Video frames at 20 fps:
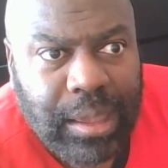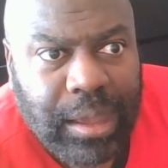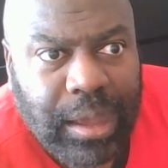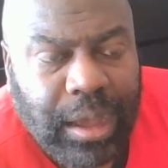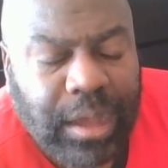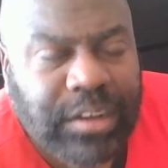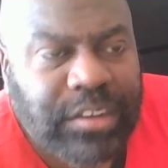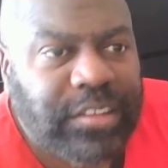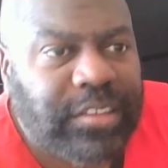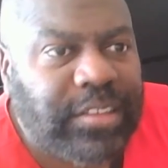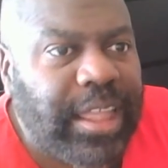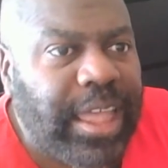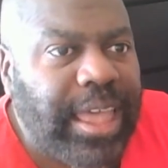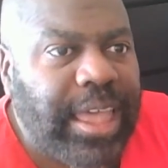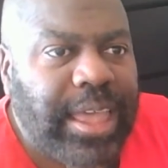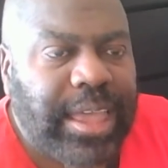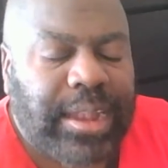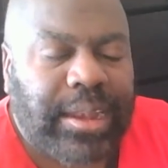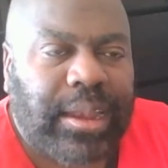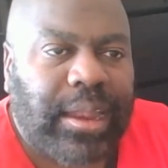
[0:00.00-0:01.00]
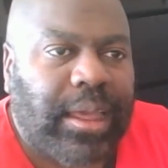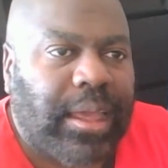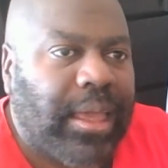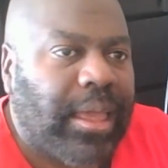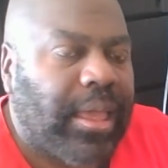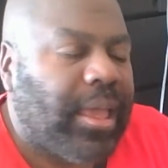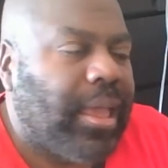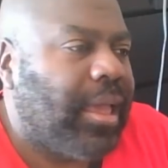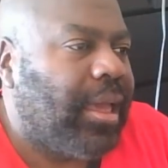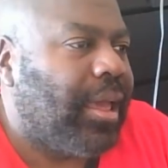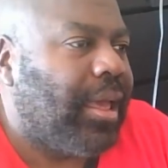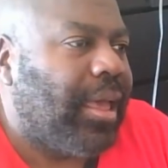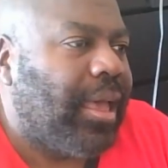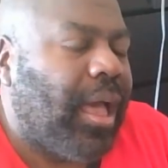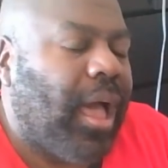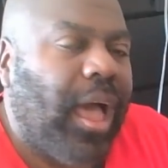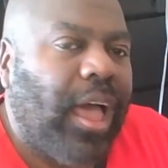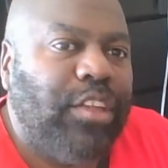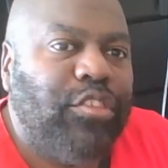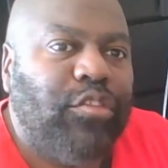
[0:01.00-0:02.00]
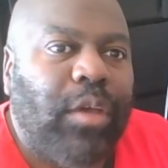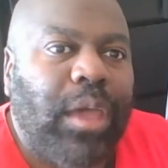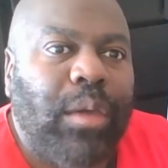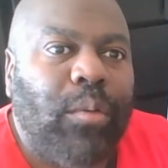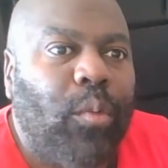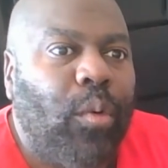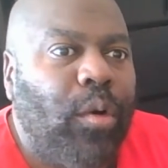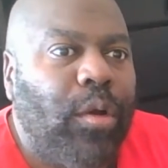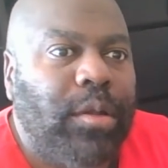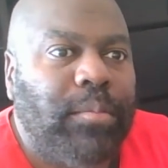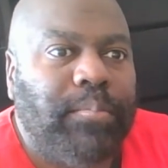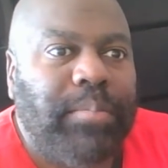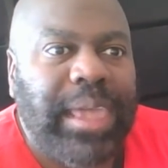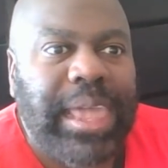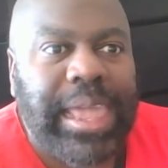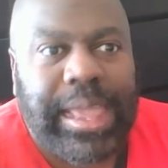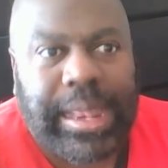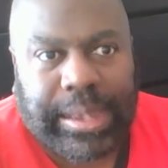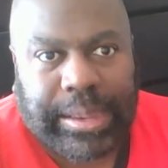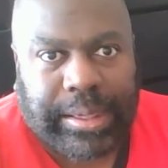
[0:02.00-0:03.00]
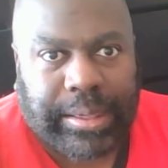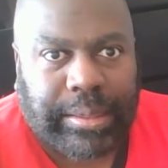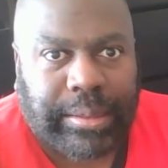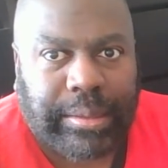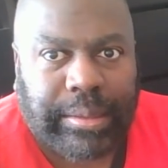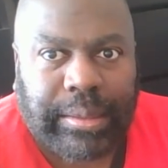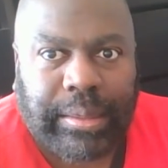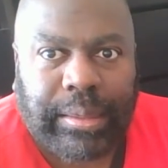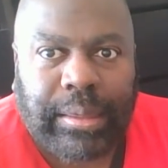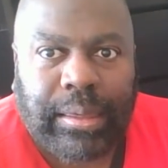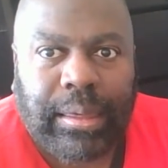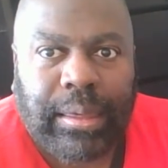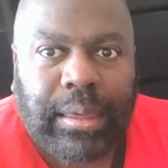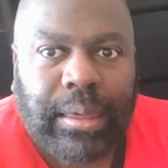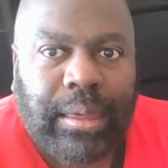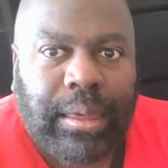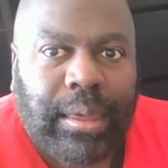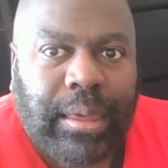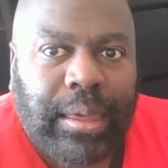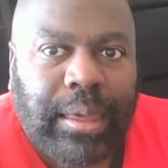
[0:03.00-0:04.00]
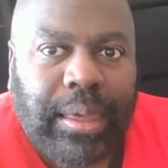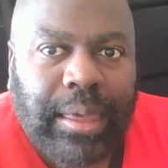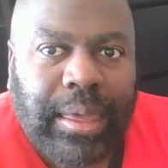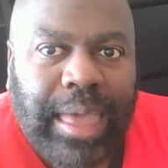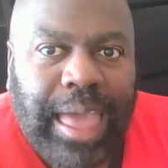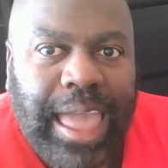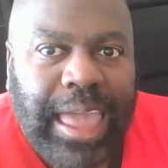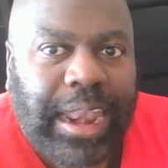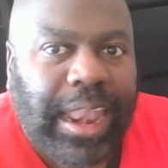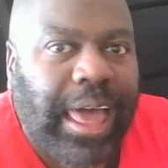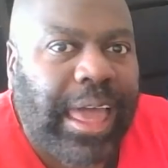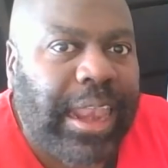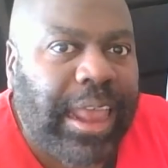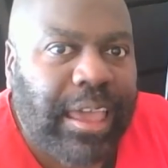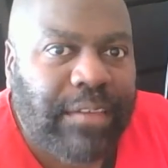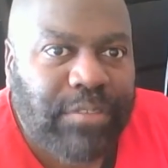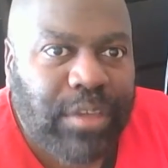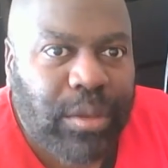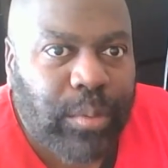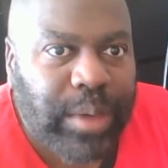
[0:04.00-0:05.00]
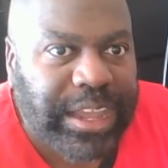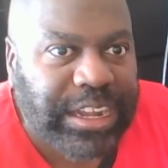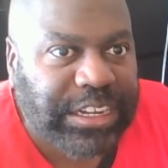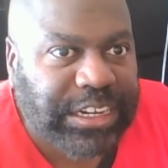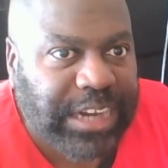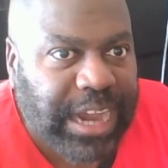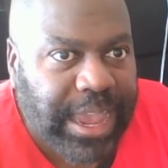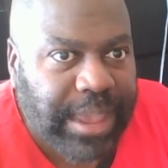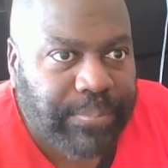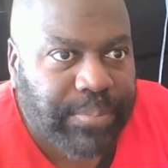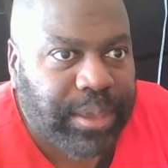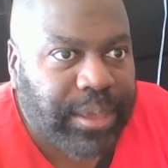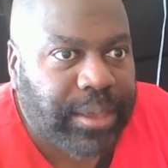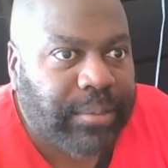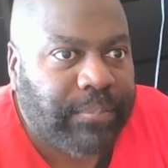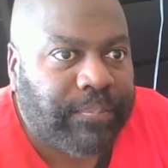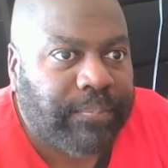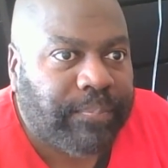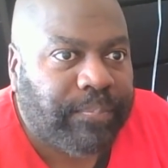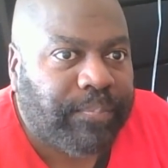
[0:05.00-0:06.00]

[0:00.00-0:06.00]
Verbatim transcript: Understand, Andre Ward beat a light heavyweight champion